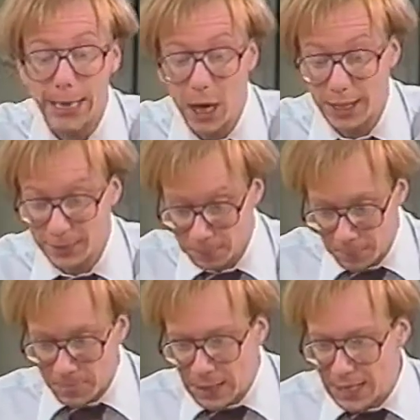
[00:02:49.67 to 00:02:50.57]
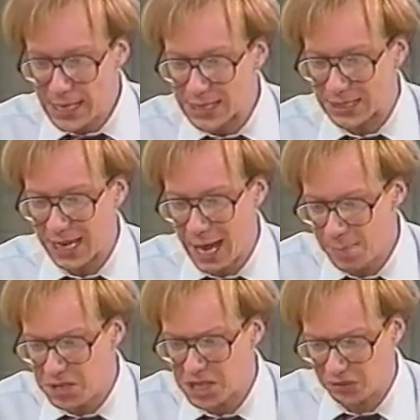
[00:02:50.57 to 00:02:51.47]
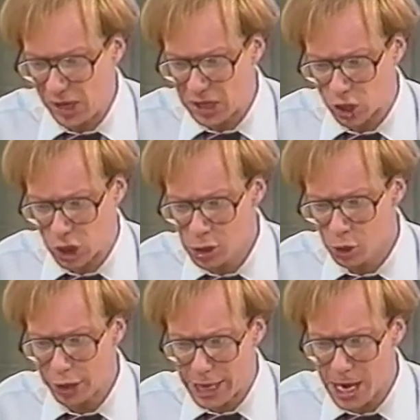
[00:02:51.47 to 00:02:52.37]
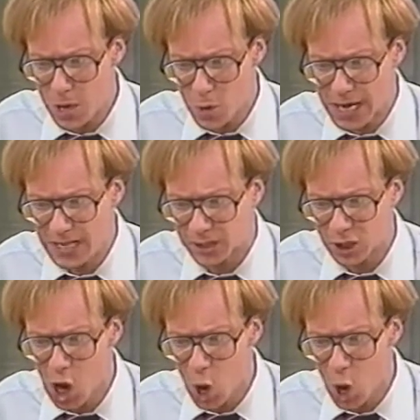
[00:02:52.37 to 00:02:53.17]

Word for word: I got it. He slammed his fist into the KO kid's